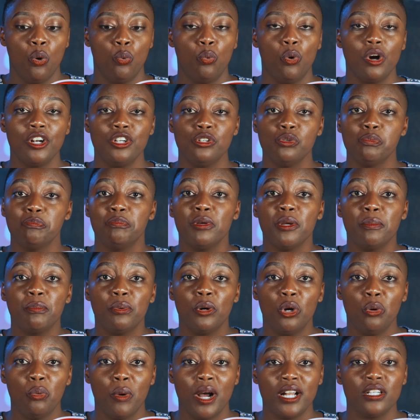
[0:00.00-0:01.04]
What do
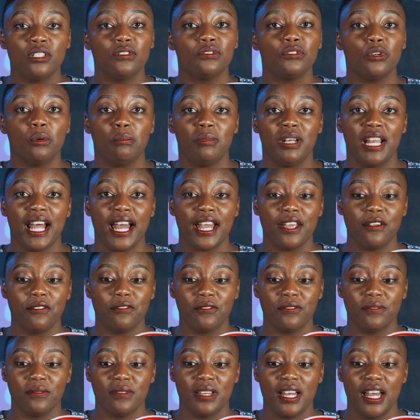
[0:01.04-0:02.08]
people want from life?
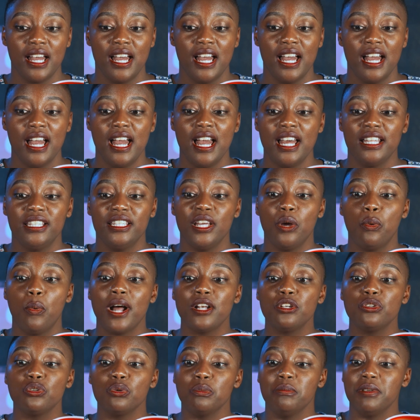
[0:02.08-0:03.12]
They
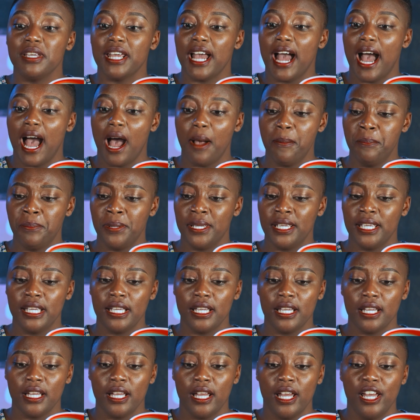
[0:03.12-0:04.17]
want to be happy,
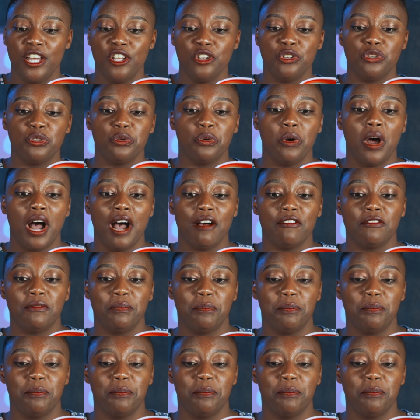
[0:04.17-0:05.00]
to have